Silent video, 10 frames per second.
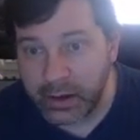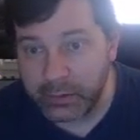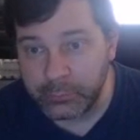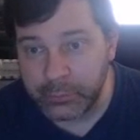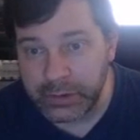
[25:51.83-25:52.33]

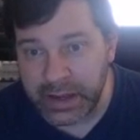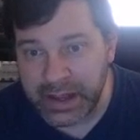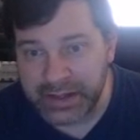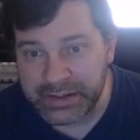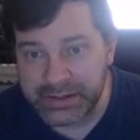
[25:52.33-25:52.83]

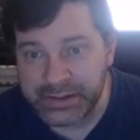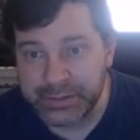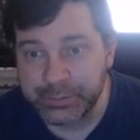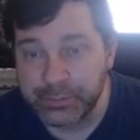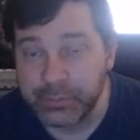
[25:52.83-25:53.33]
Whereas
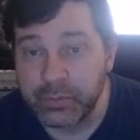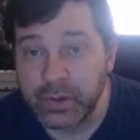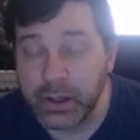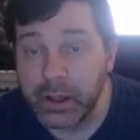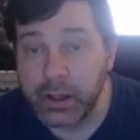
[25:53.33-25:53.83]

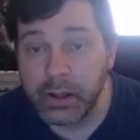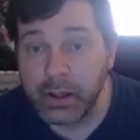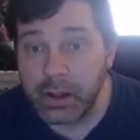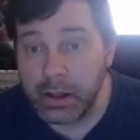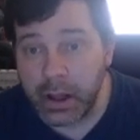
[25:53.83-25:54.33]

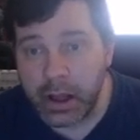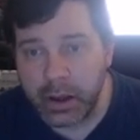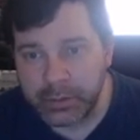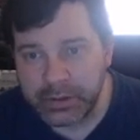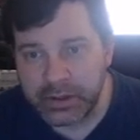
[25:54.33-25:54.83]
when
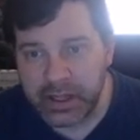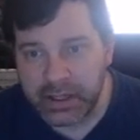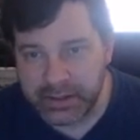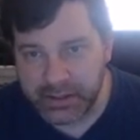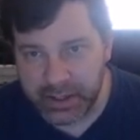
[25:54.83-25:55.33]
you look at
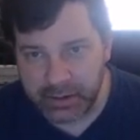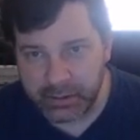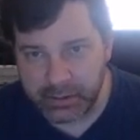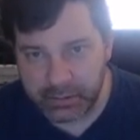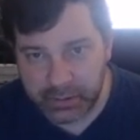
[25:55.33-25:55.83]

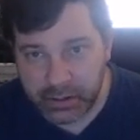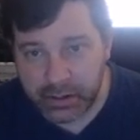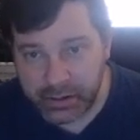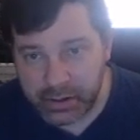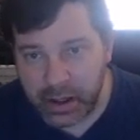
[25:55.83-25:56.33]

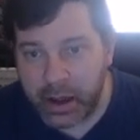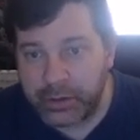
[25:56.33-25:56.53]
the